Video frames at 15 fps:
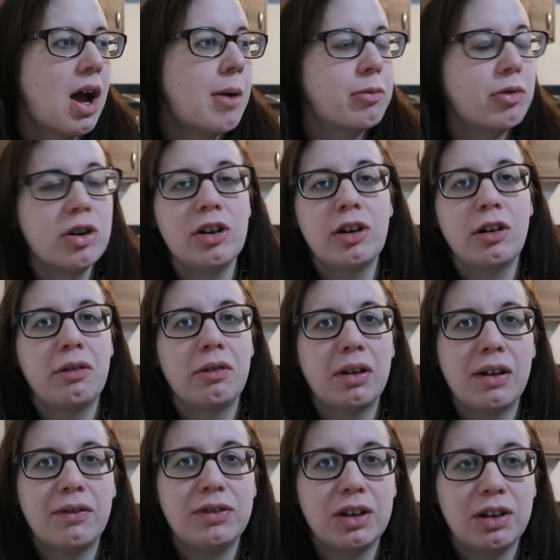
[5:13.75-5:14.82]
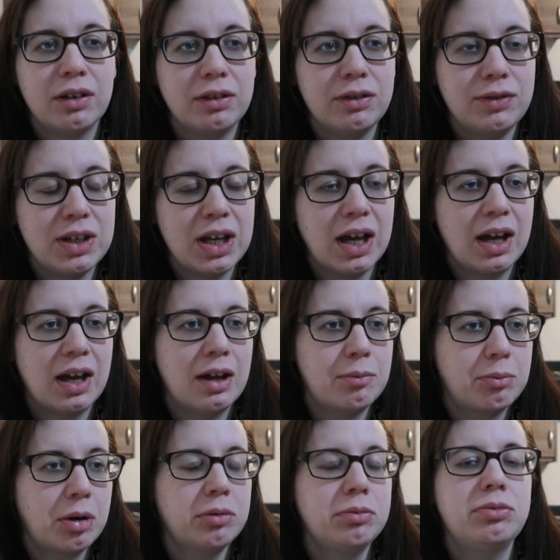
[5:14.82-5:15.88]
I'm running around after
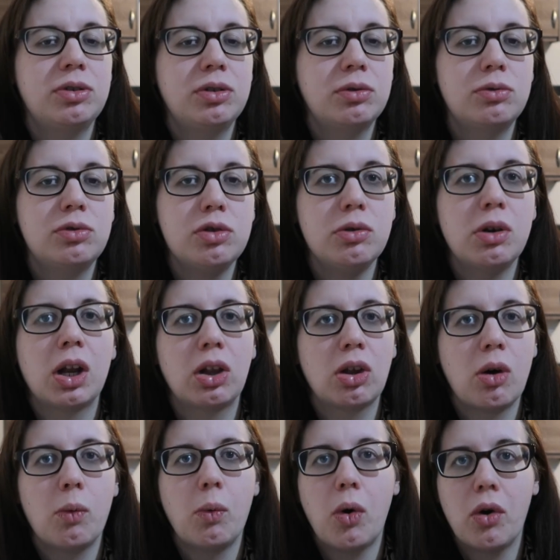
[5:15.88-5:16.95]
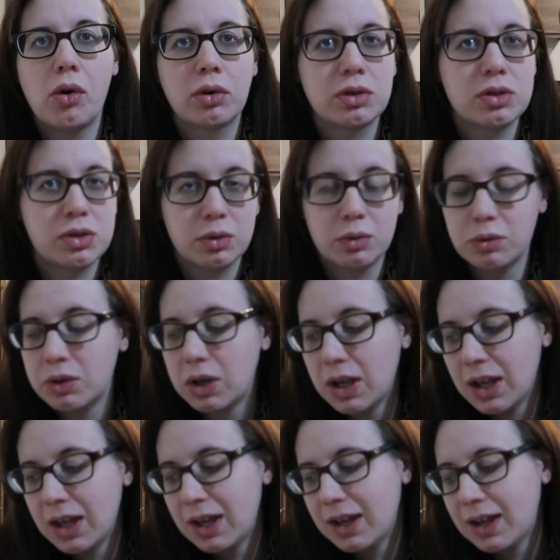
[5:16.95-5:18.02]
Olivia, probably doing a lot of walks, so